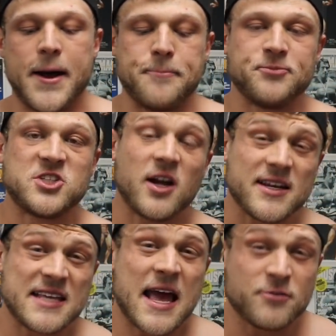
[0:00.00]
Studies
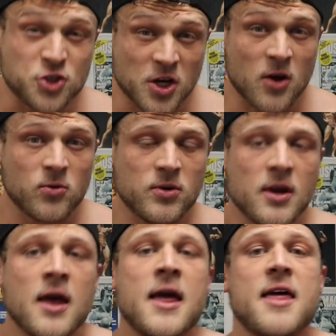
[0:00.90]
have shown
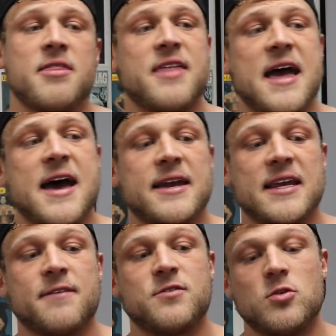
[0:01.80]
that
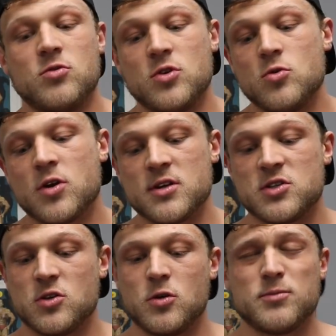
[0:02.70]
if you do
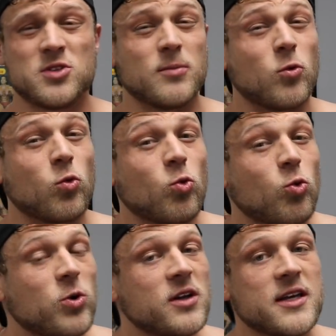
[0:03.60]
consume some
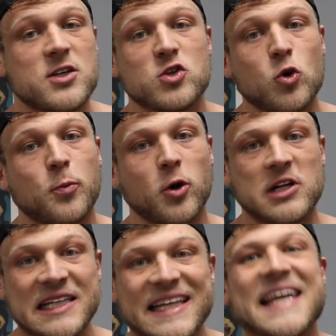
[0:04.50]
really super
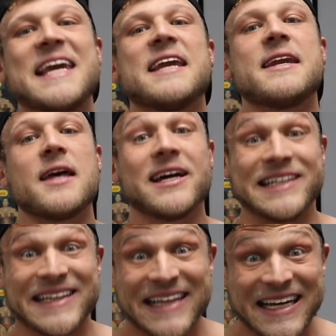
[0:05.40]
clean,
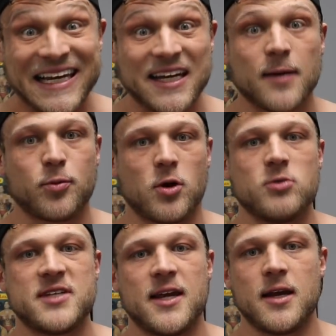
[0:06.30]
lean
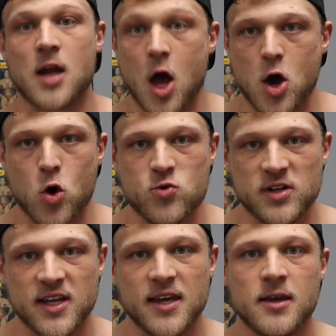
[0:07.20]
protein
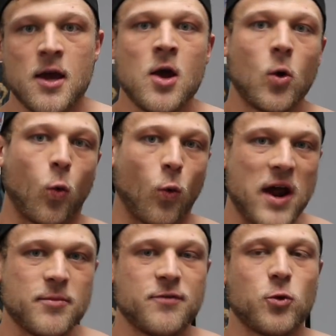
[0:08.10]
only right
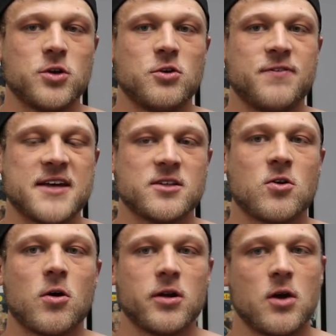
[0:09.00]
before you do fasted
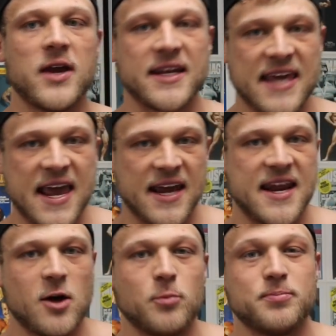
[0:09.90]
cardio, it can
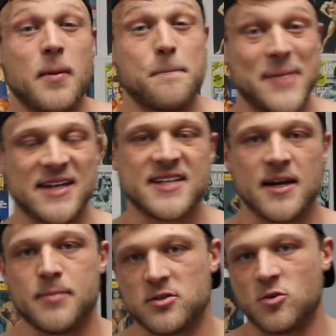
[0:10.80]
help maintain
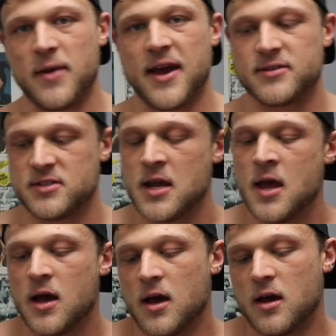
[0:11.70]
muscle mass.
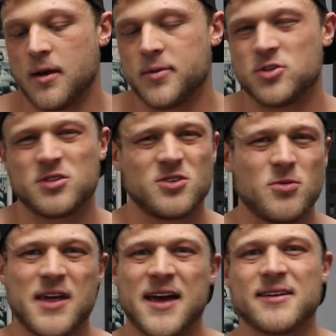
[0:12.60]
But just do
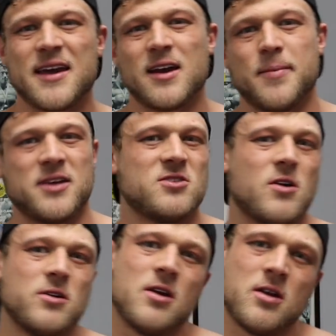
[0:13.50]
that kind of based on
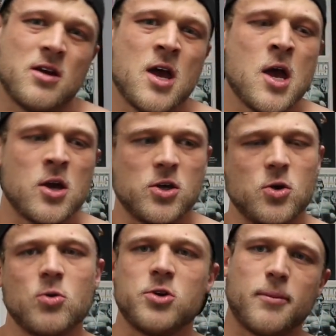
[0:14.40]
you,
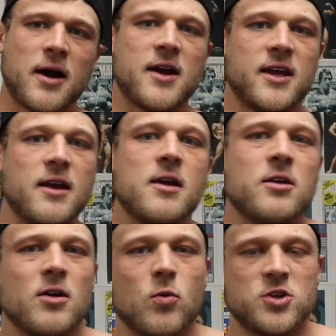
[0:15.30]
your body, you know,
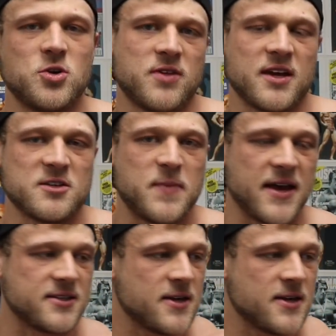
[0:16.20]
what you think is best.